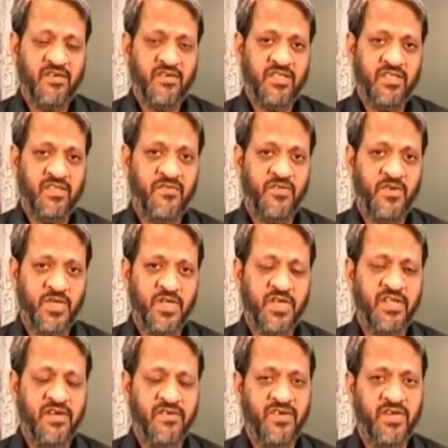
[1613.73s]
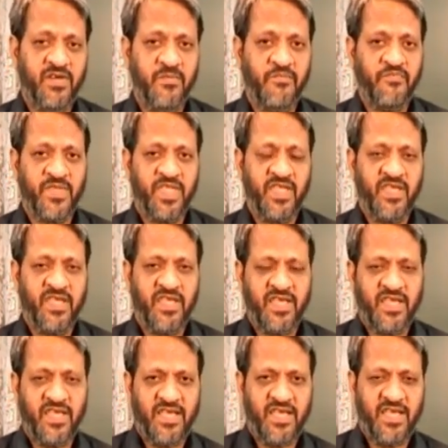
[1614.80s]
the photographer
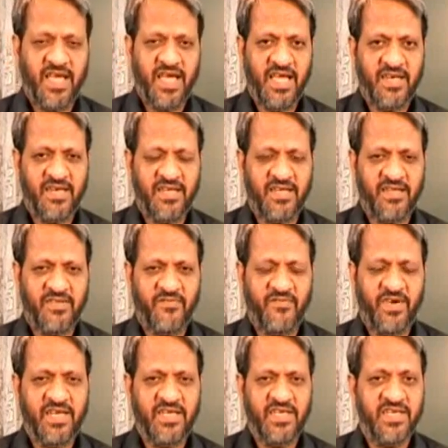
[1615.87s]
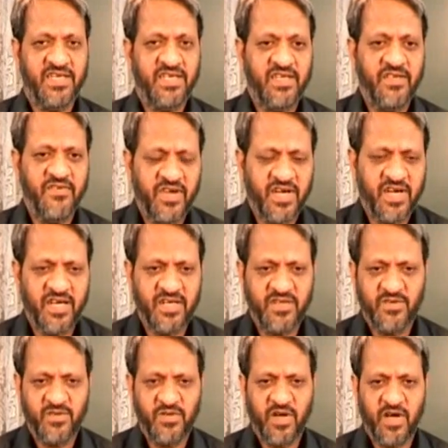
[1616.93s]
can find it difficult
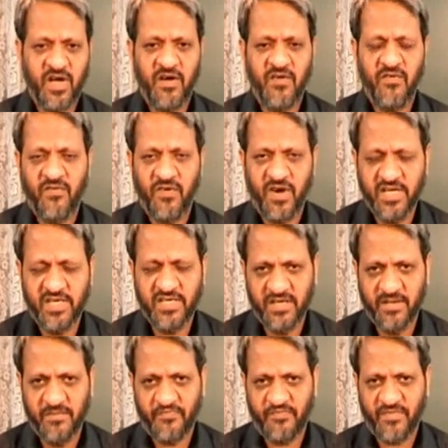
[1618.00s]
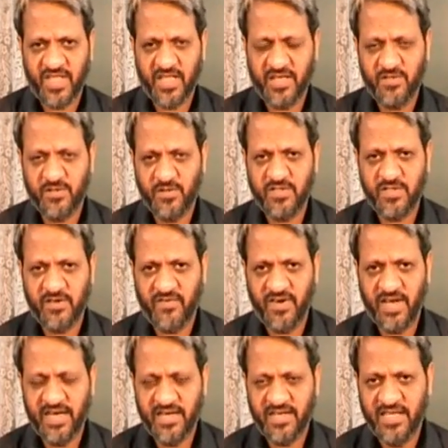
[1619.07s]
to avoid the source of
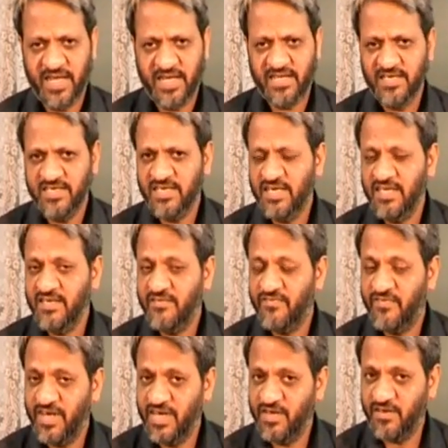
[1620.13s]
light that is in front